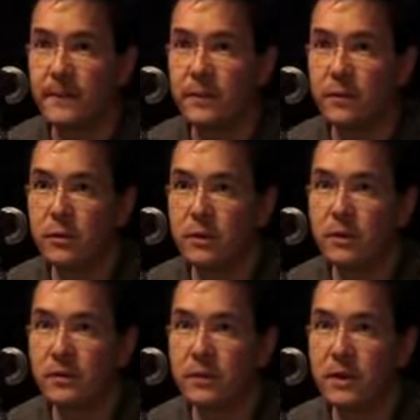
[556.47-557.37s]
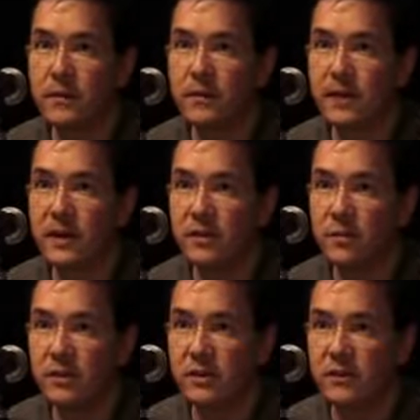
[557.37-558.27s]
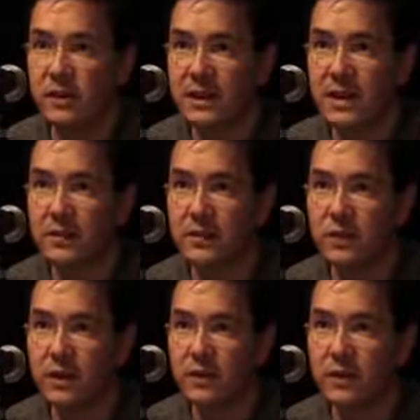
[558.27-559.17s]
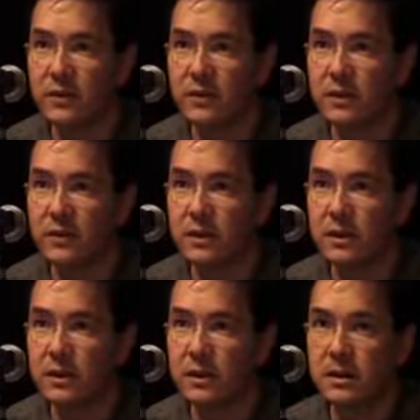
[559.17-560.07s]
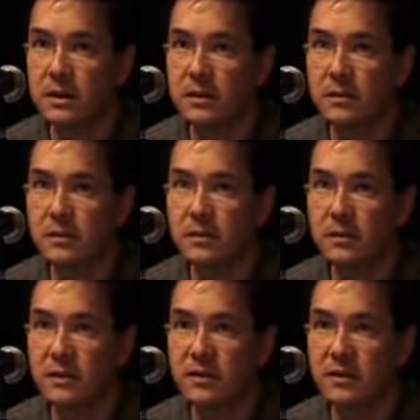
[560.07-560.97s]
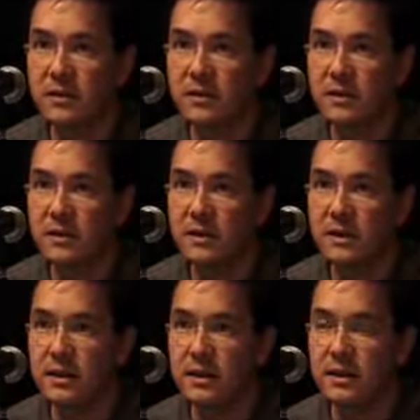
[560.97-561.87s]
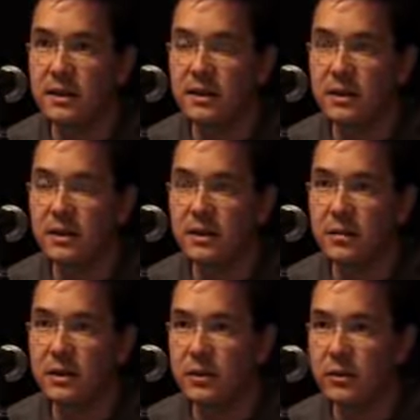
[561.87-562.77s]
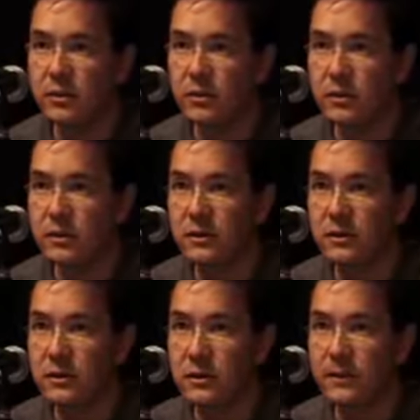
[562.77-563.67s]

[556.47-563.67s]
If you want to express a fairly abstract concept, you can do it very succinctly and economically with words,